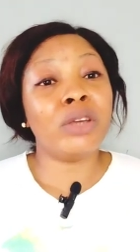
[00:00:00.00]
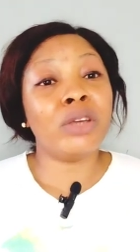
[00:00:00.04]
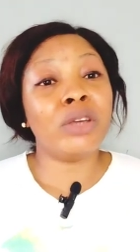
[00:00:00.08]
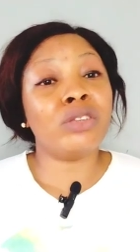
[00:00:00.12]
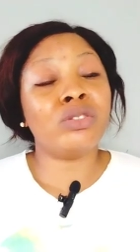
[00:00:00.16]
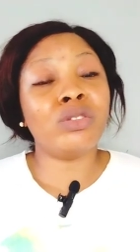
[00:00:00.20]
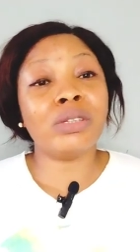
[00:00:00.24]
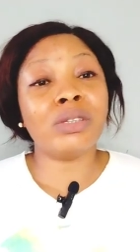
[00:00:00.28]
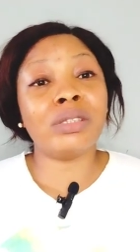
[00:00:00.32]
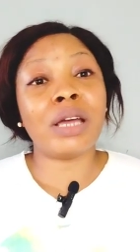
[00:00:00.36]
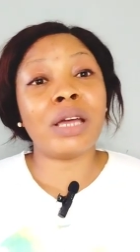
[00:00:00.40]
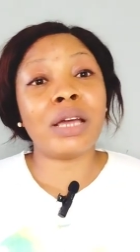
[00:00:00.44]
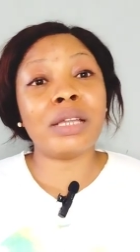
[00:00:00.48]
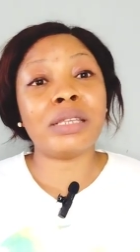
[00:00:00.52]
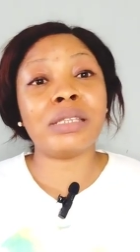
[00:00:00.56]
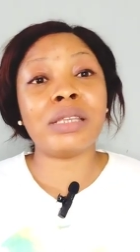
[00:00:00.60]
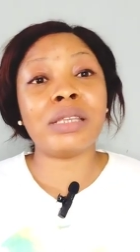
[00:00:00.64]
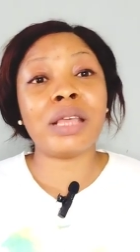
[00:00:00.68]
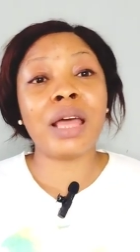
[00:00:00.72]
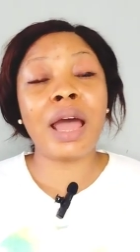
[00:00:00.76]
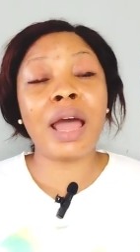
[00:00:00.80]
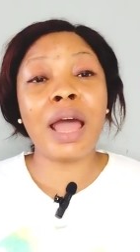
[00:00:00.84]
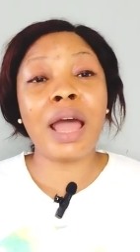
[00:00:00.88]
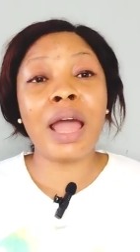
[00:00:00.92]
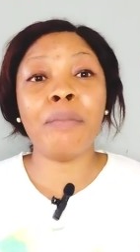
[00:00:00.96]
But it's just
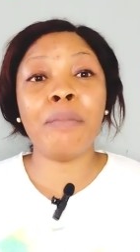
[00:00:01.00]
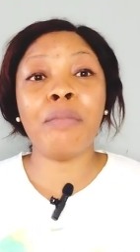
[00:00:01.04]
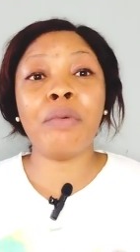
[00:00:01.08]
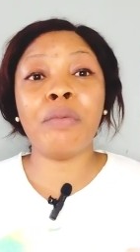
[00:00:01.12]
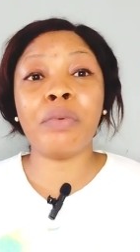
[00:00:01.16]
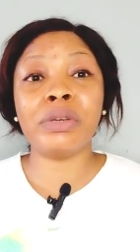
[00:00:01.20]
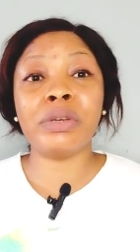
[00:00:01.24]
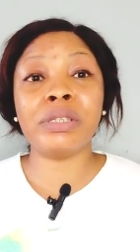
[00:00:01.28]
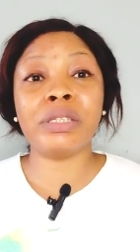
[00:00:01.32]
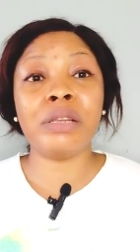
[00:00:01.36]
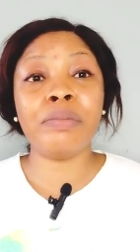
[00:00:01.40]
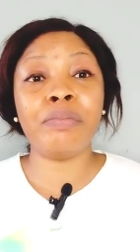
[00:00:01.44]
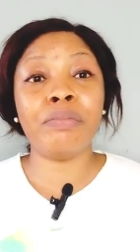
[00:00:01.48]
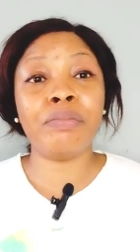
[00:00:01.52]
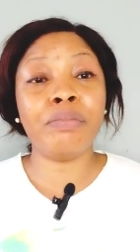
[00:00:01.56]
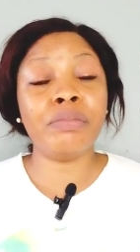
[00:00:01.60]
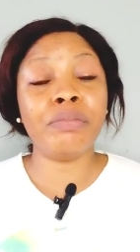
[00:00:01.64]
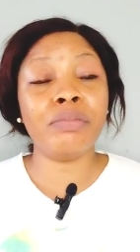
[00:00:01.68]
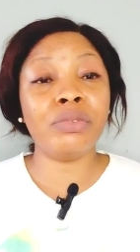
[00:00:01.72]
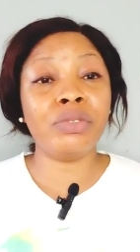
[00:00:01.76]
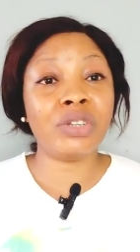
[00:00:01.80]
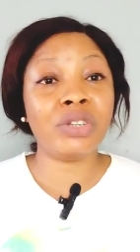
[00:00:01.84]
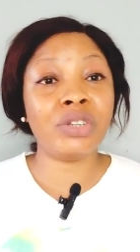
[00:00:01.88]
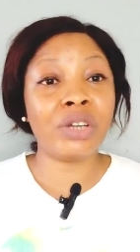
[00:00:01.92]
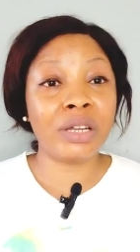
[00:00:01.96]
that I the
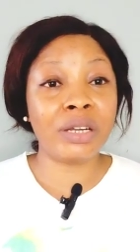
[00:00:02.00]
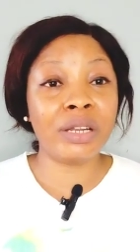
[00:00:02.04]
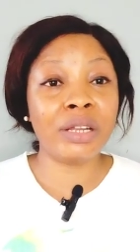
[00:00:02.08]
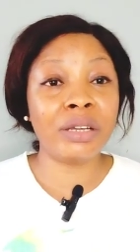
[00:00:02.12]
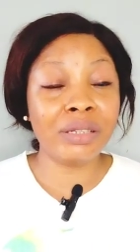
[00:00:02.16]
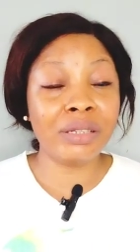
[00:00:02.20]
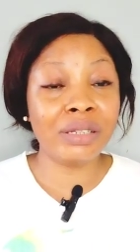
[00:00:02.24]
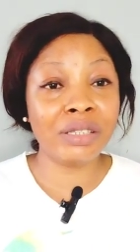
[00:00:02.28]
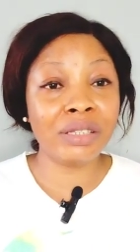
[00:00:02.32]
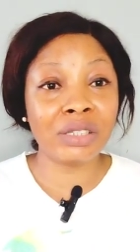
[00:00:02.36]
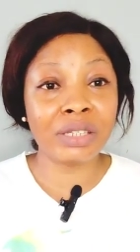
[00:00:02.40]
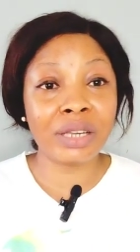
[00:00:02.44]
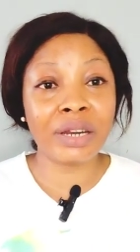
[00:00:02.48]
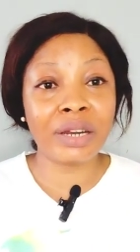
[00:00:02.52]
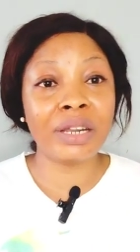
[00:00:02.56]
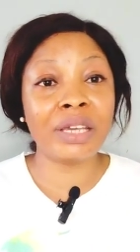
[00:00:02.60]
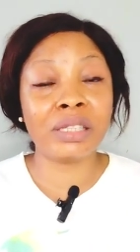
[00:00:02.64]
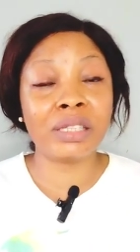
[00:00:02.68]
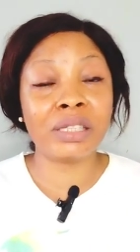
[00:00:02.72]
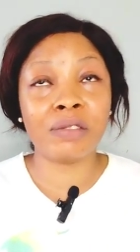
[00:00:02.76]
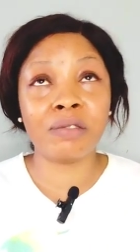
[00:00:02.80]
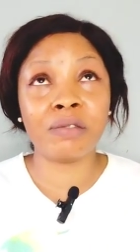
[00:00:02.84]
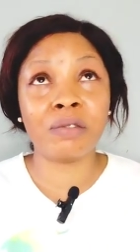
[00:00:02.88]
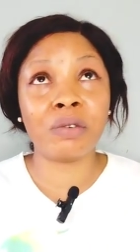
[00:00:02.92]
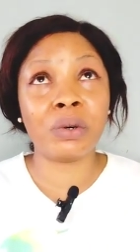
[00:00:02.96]
channel this
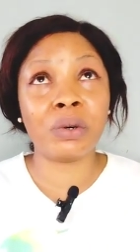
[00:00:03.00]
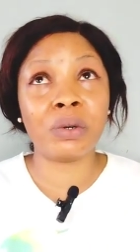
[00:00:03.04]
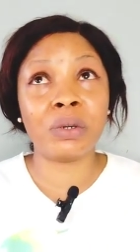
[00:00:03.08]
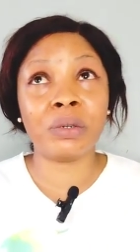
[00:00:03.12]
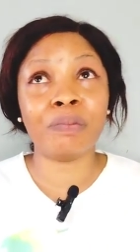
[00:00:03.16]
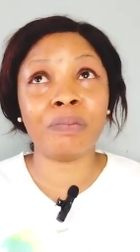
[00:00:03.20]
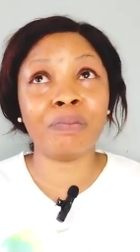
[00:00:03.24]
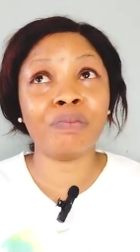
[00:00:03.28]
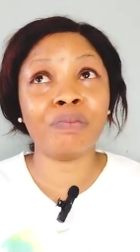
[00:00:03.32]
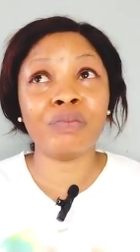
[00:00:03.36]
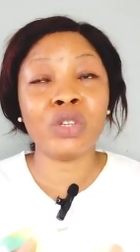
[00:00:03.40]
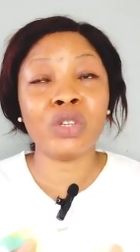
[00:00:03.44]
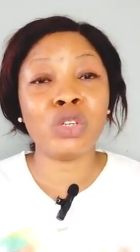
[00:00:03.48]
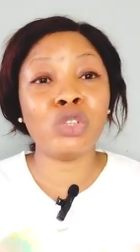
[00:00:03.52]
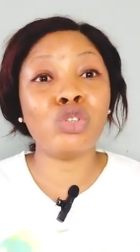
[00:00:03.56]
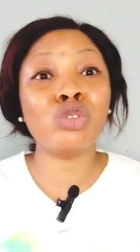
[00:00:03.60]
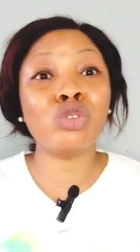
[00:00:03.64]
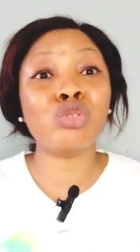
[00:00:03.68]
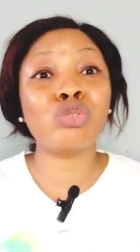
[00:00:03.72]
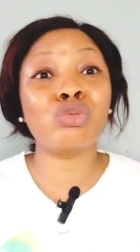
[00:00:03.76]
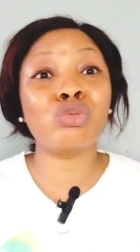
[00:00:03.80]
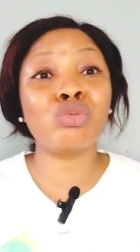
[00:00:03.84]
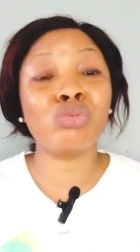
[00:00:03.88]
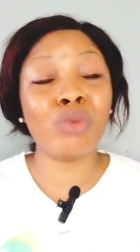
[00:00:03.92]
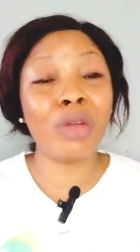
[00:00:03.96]
channel is for
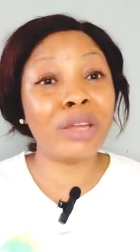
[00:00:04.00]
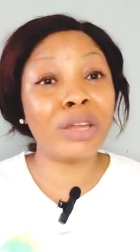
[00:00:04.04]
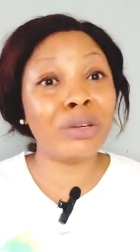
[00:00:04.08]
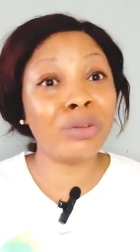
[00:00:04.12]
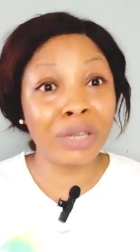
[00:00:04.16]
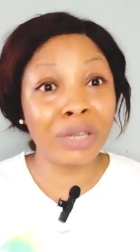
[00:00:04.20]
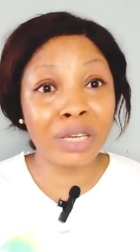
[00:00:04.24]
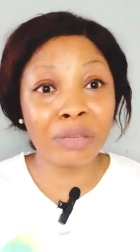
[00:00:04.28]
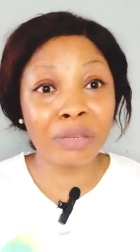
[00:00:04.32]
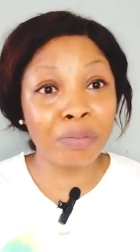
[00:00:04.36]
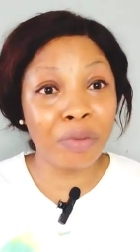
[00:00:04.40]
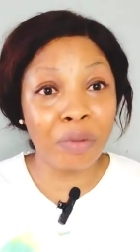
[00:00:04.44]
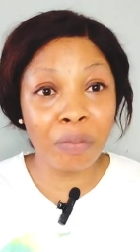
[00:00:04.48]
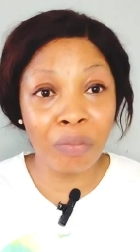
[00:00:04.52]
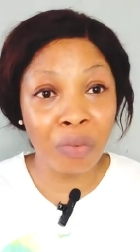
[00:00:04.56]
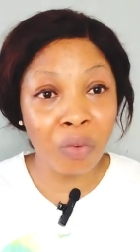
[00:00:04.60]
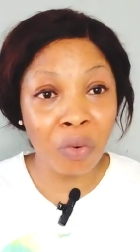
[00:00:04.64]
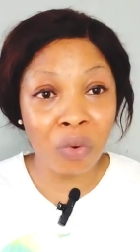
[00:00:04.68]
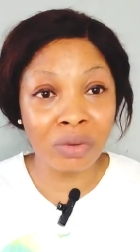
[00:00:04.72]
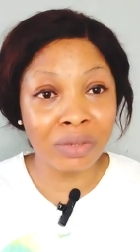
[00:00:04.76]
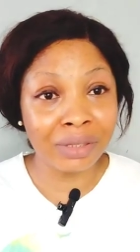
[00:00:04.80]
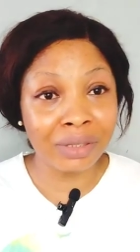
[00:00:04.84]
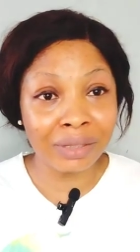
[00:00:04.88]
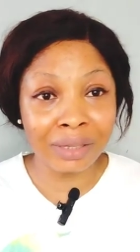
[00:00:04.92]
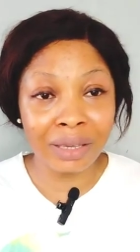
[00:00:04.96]
just to educate
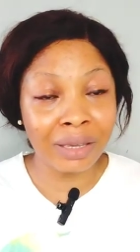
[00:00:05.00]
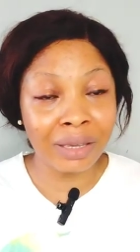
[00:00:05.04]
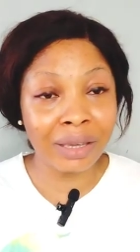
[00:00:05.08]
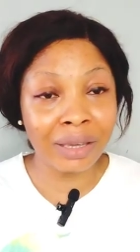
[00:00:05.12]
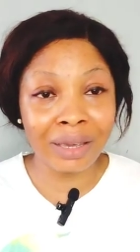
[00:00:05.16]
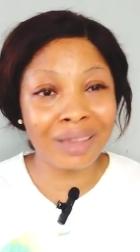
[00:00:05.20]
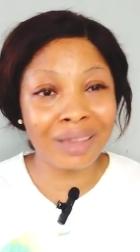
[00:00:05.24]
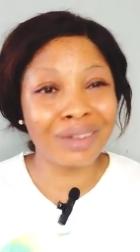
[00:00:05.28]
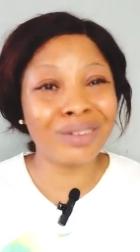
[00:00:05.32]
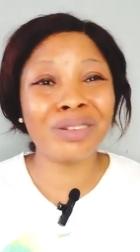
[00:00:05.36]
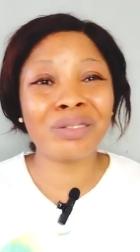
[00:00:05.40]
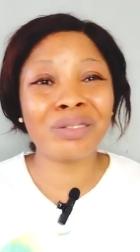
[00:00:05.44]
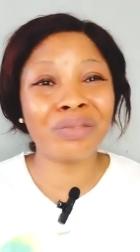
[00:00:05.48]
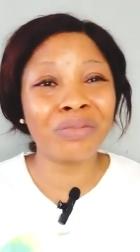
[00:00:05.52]
people on skincare,